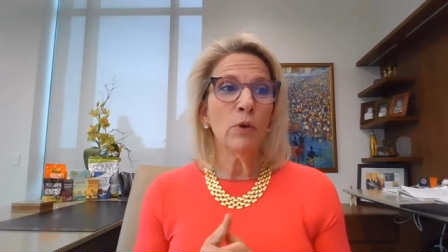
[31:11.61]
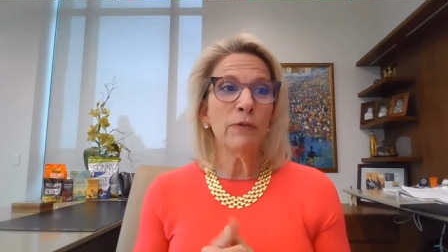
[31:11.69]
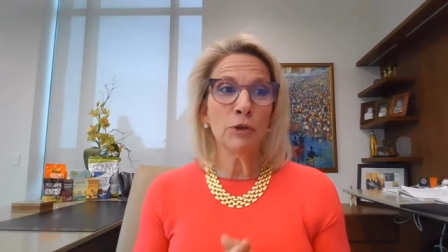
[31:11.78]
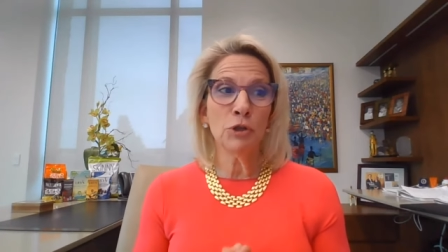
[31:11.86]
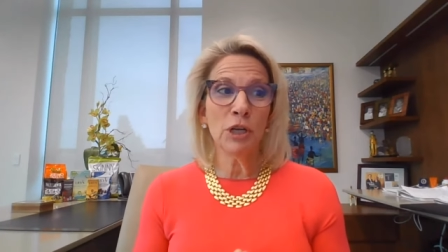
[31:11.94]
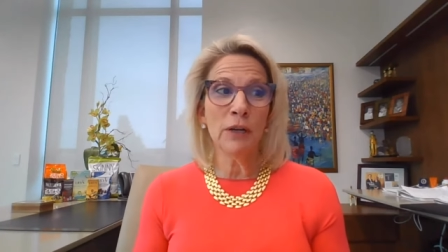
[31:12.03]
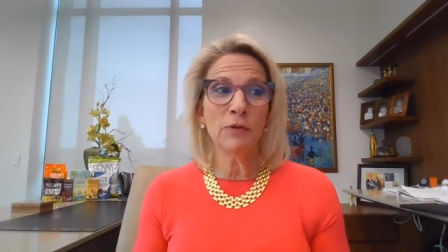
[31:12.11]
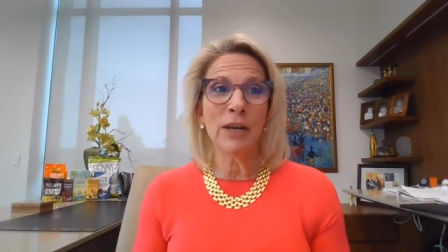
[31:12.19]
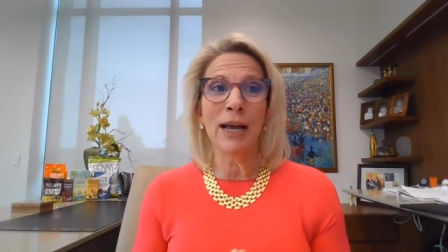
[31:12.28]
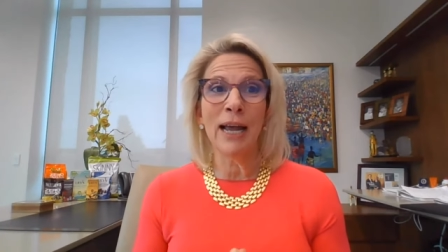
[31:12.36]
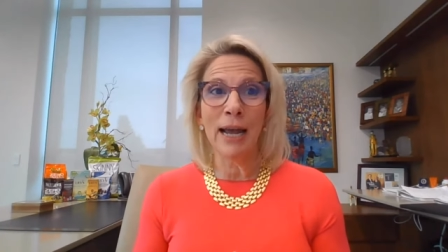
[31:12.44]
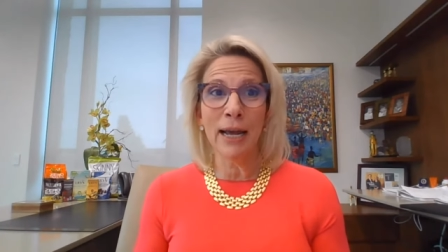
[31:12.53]
We've
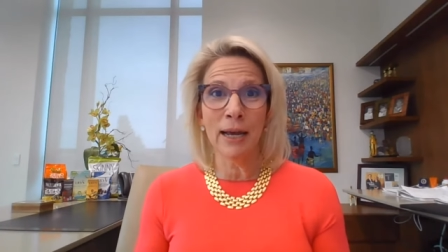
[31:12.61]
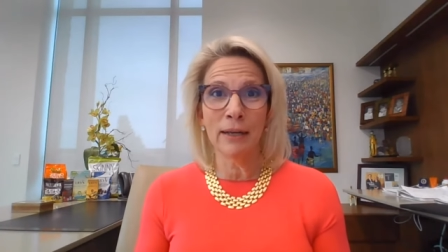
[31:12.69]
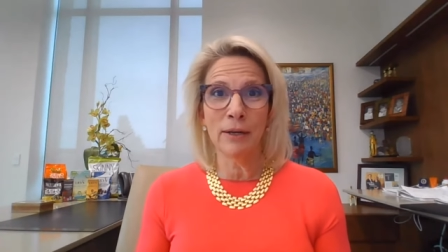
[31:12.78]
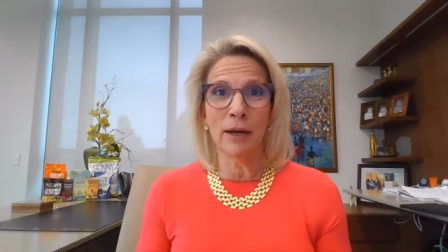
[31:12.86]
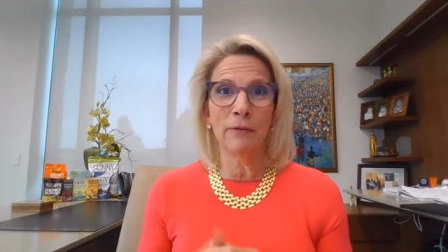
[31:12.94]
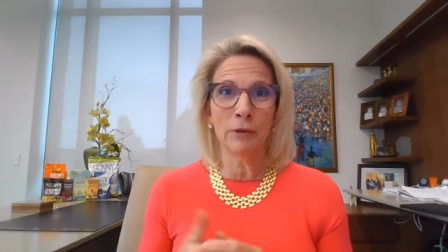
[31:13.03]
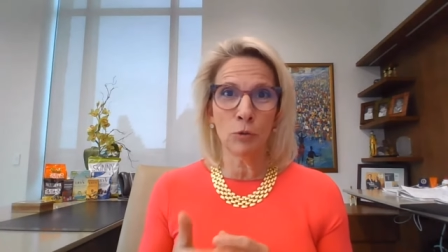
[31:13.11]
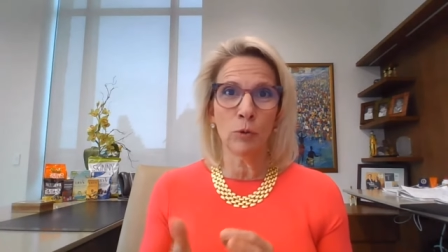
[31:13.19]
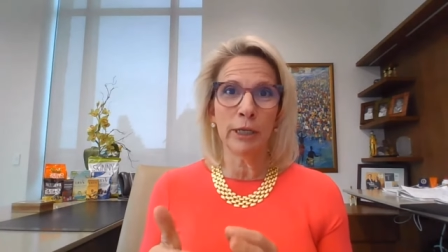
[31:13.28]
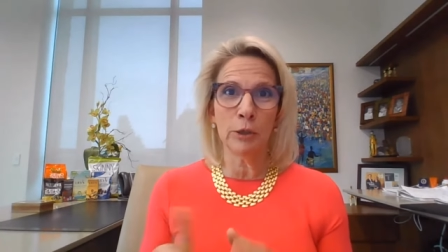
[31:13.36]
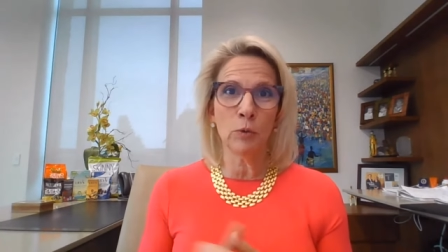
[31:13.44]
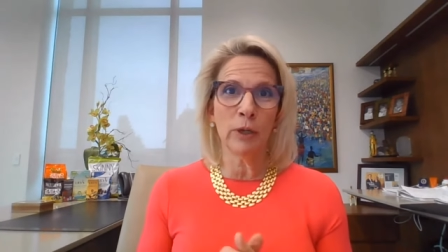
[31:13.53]
achieved ahead of a
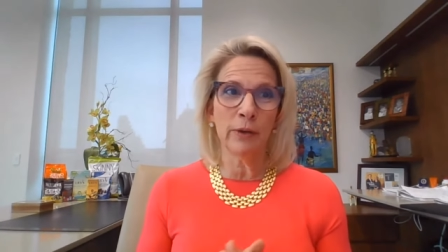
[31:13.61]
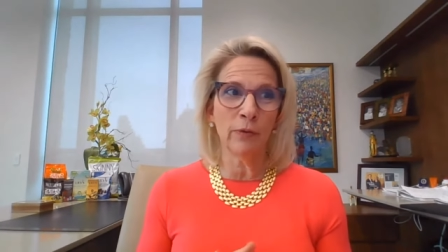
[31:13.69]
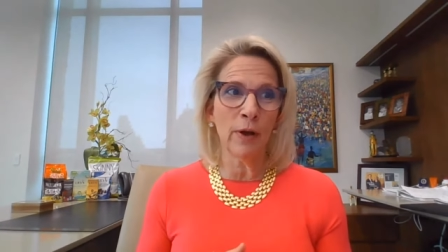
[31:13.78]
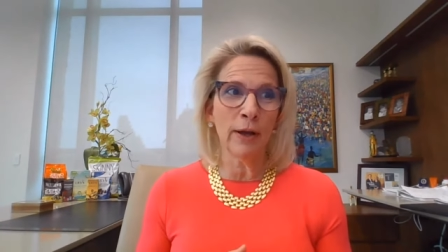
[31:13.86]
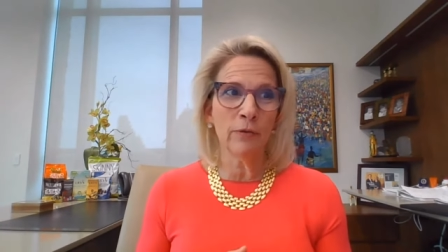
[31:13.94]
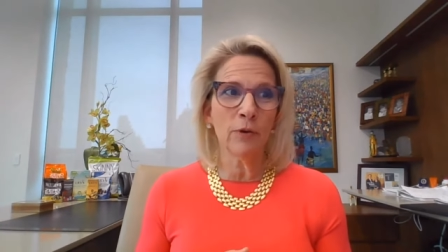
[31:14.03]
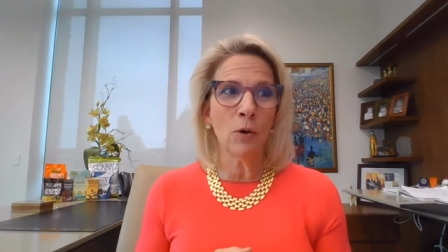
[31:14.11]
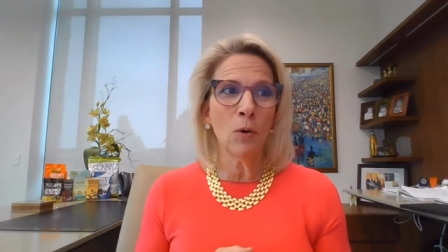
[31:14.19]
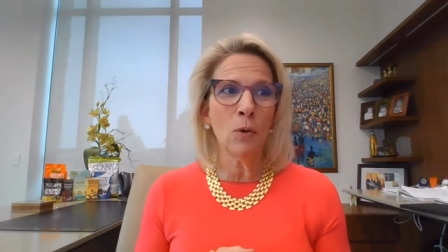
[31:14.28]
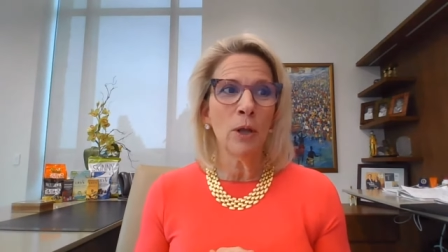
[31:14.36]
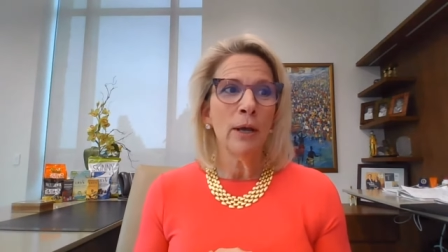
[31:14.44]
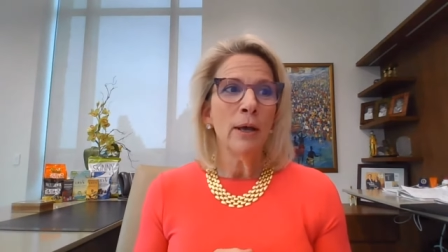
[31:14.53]
2025
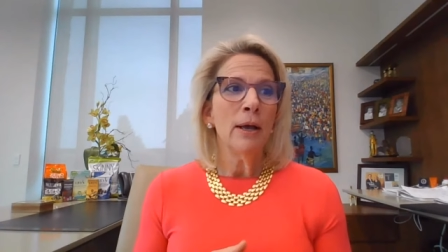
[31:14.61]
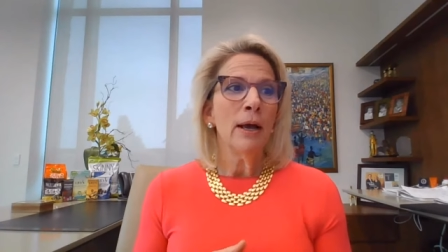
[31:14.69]
goal,